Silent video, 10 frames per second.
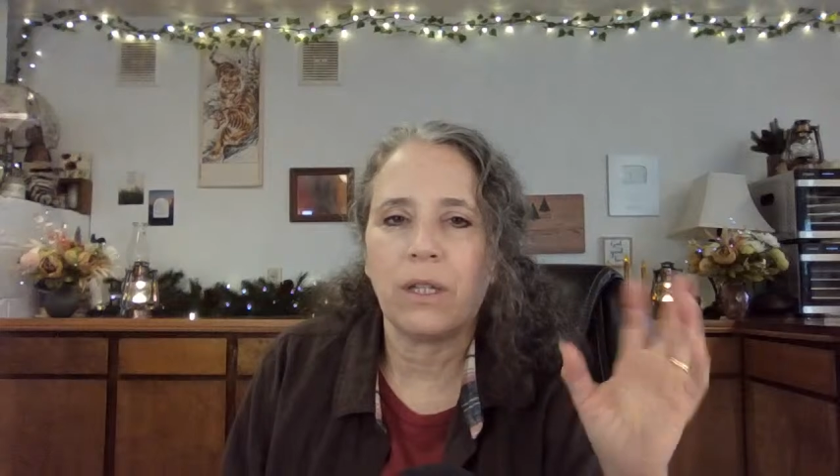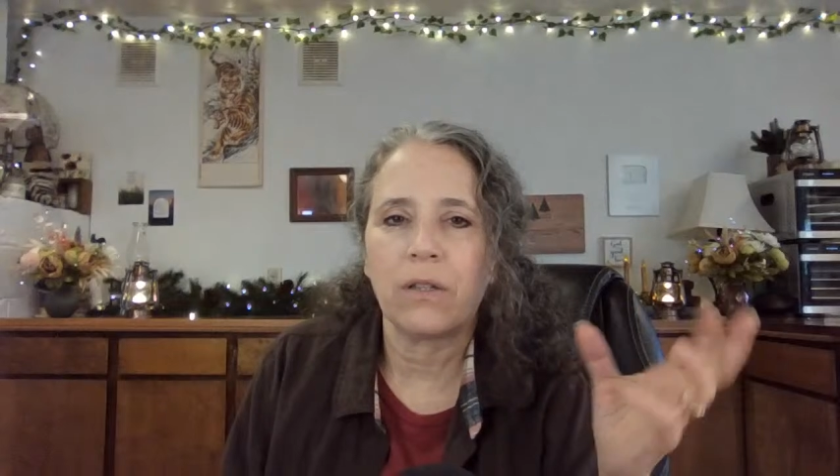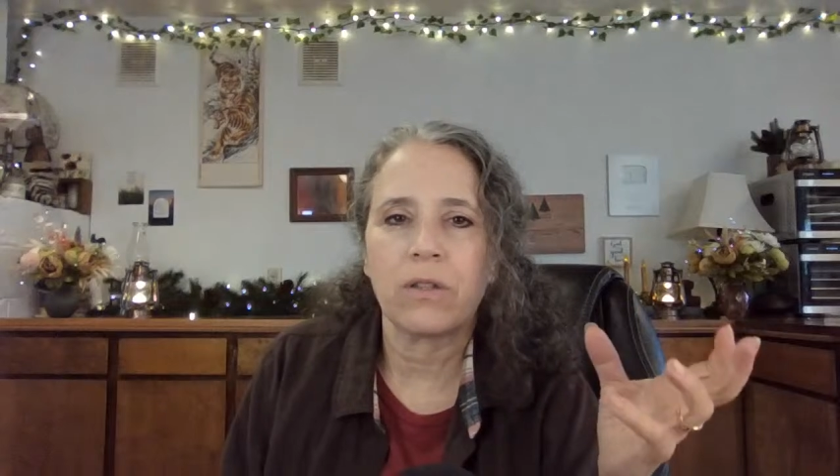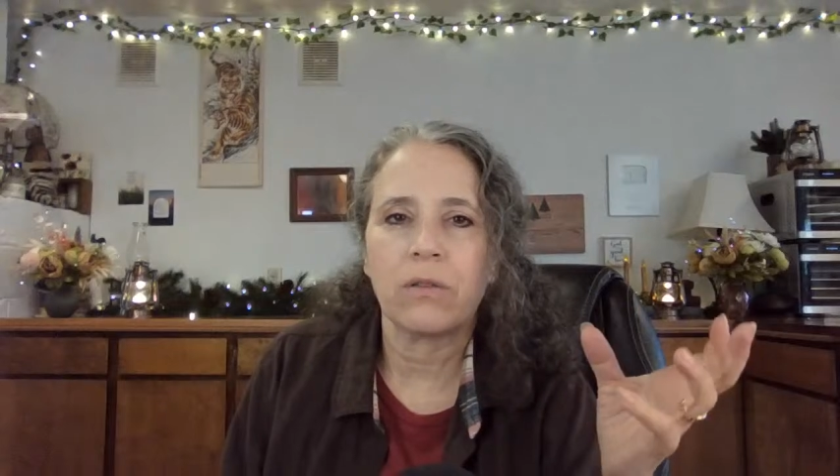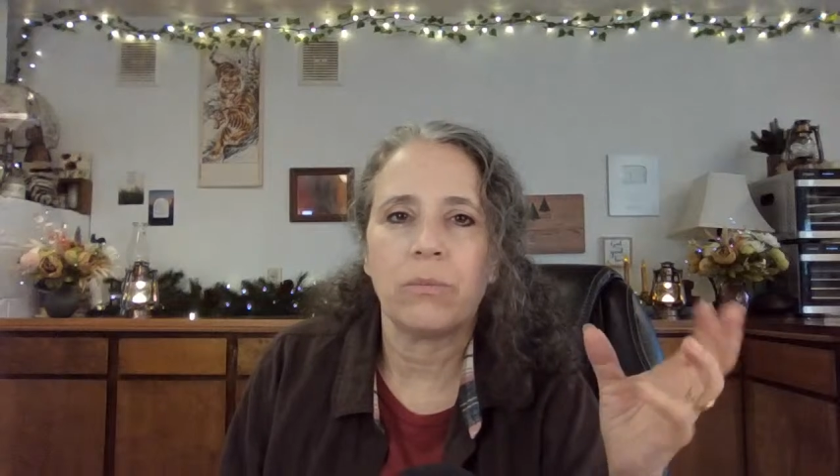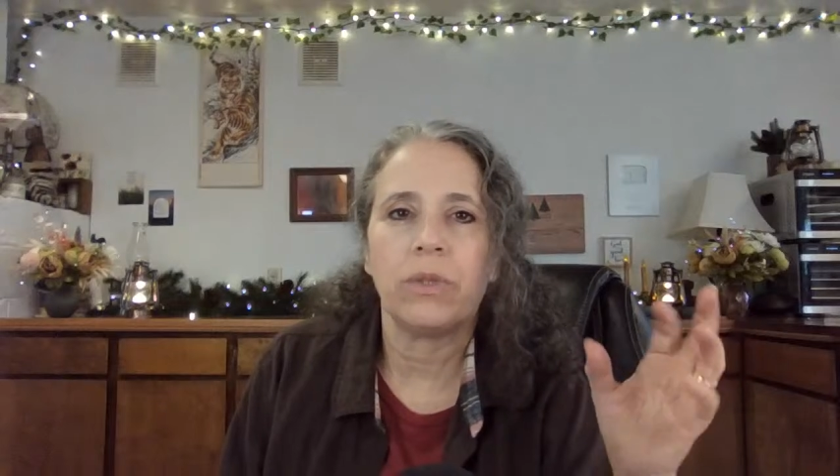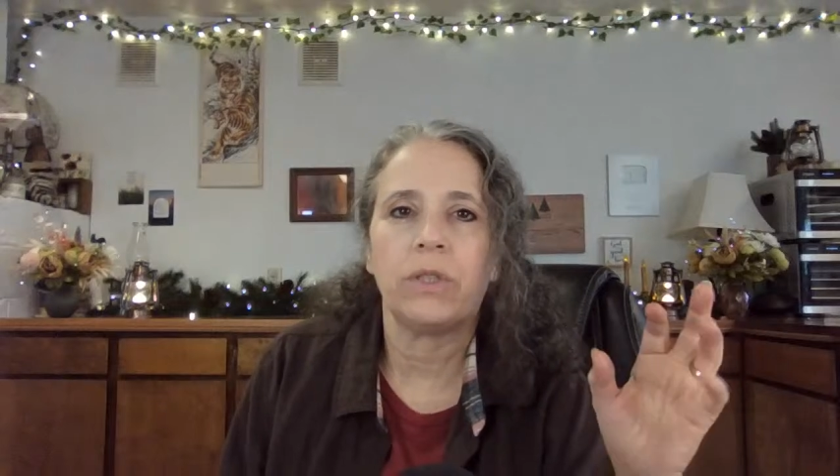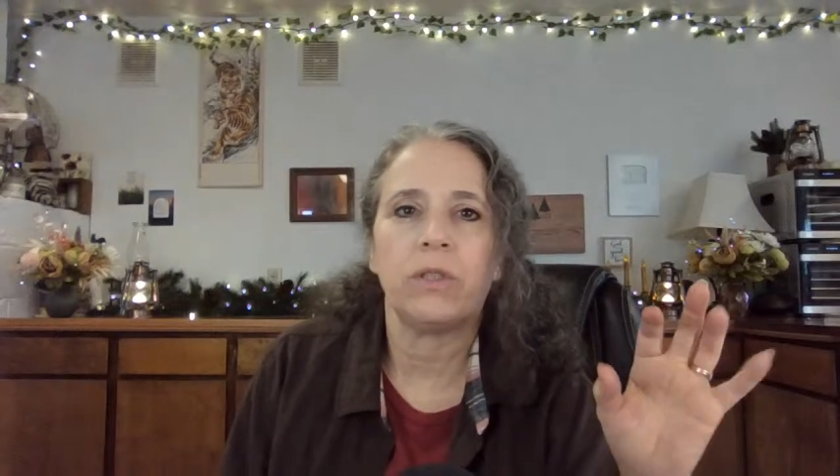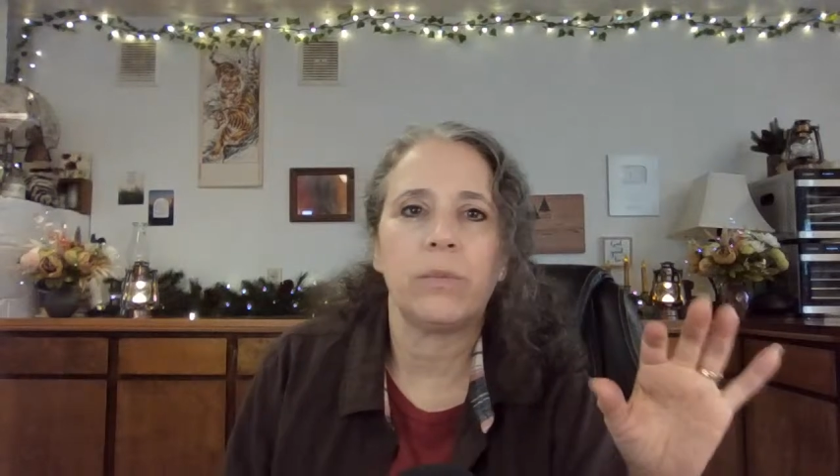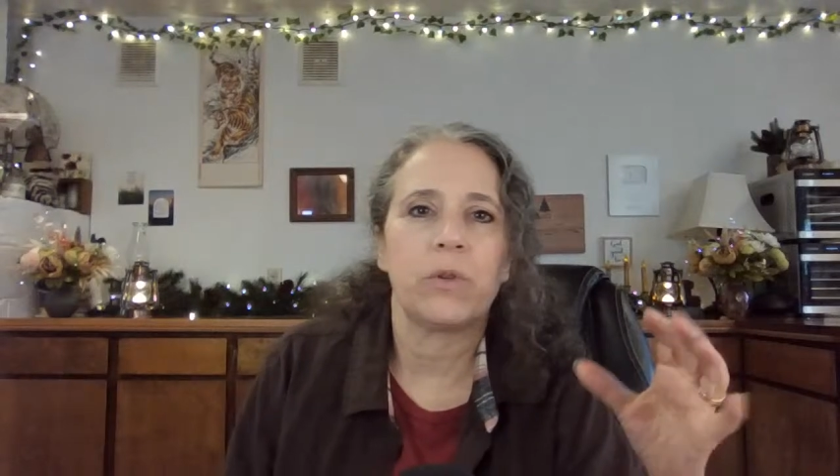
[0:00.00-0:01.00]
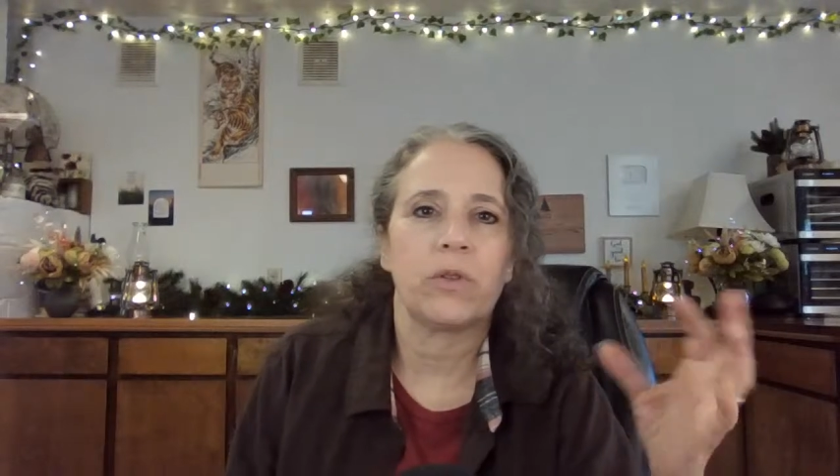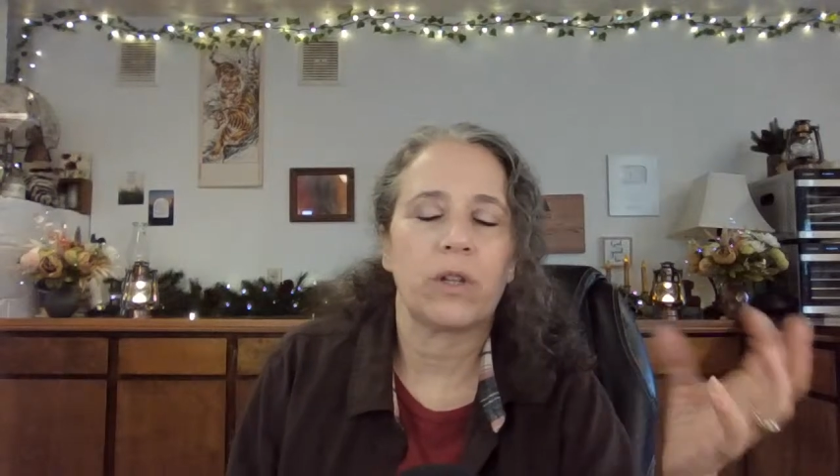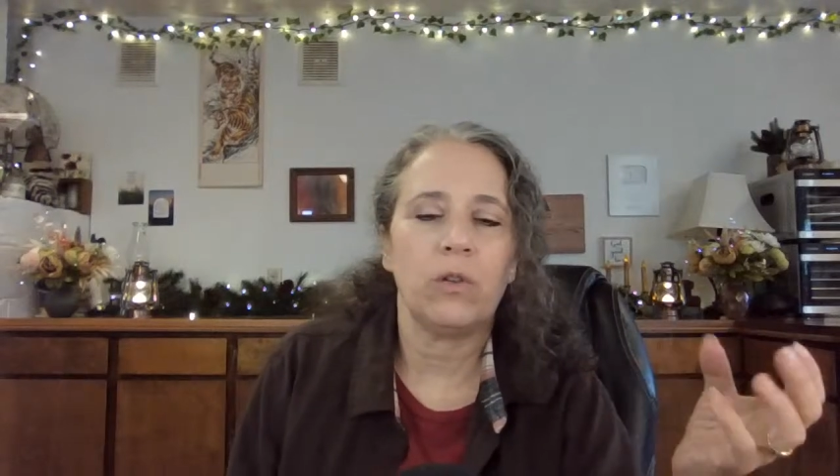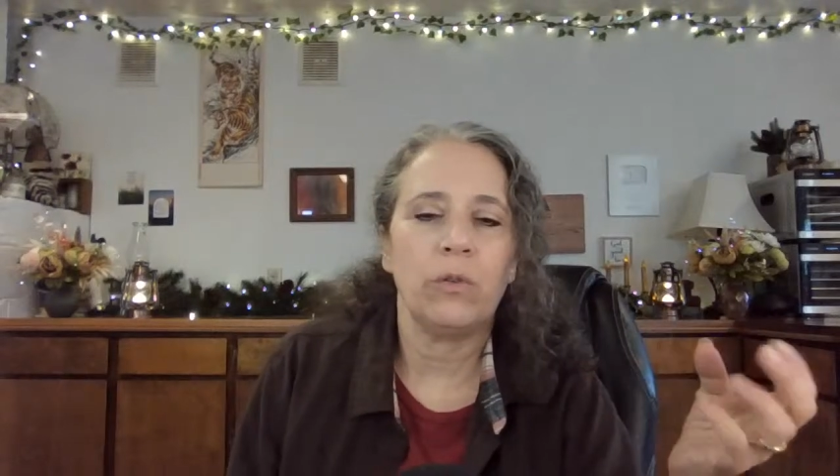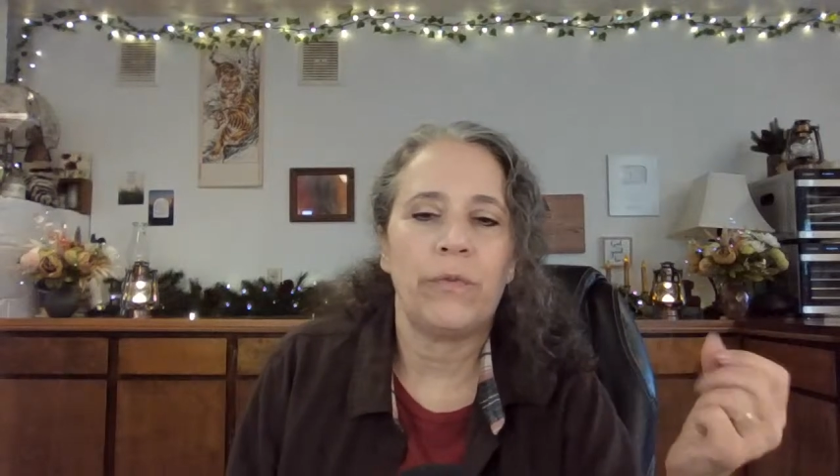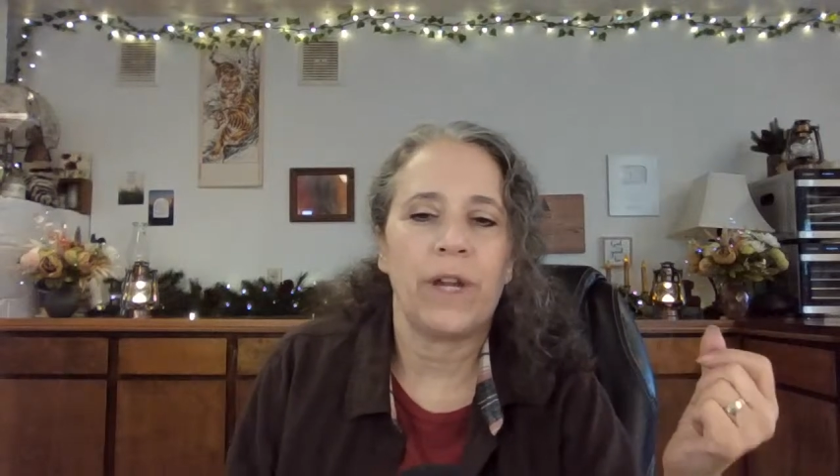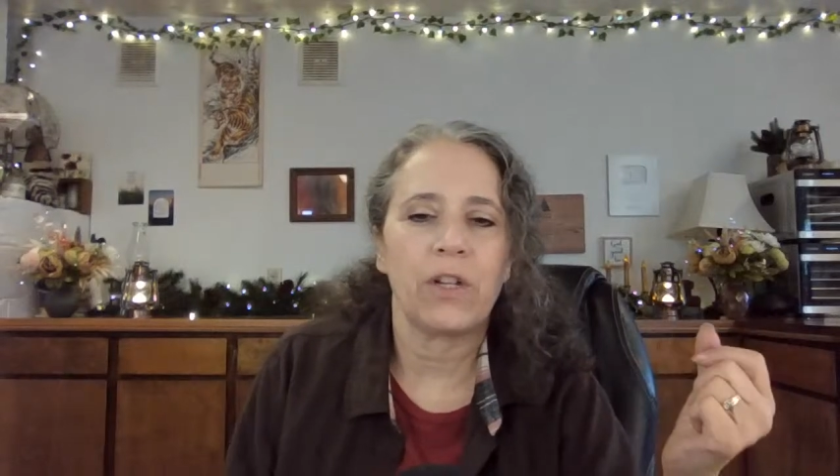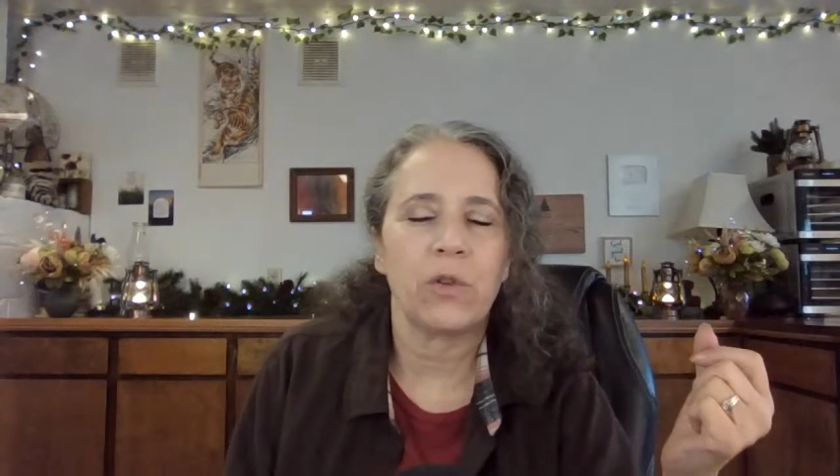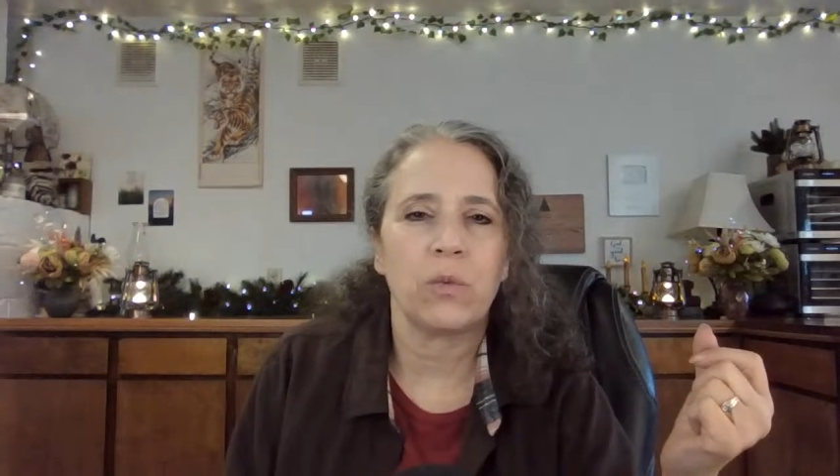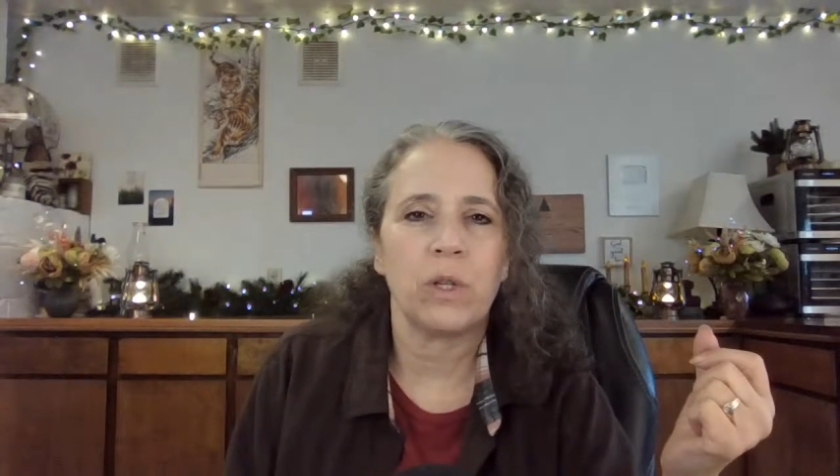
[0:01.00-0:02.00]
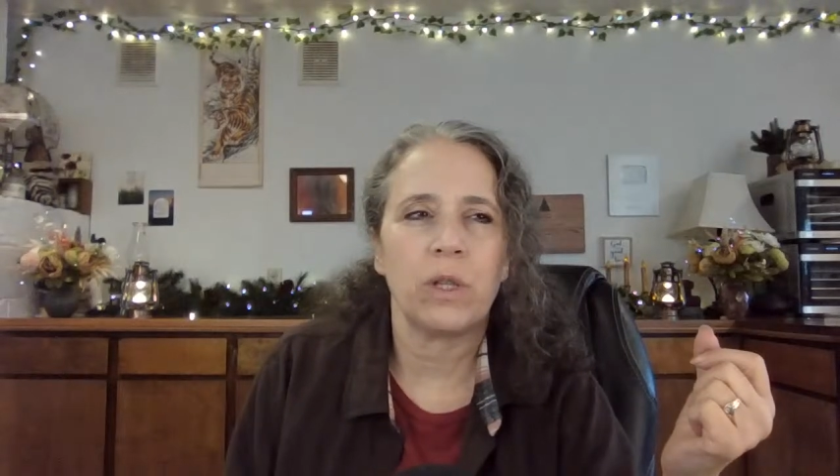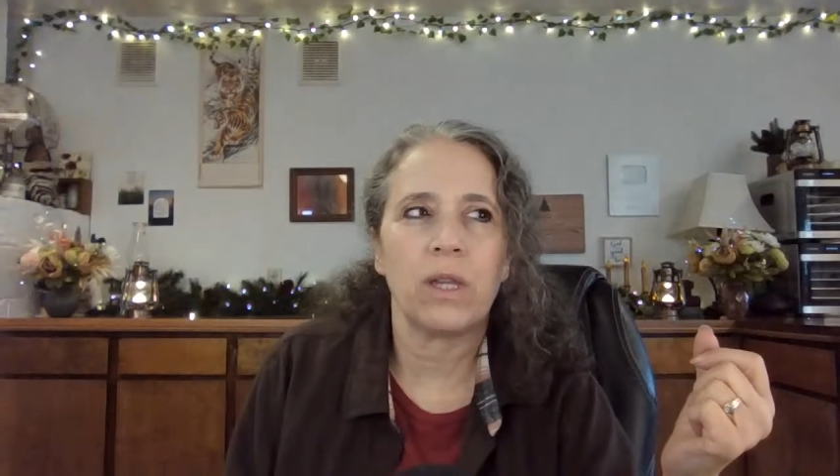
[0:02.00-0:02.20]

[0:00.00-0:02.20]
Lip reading: Edison bulbs or the old-fashioned one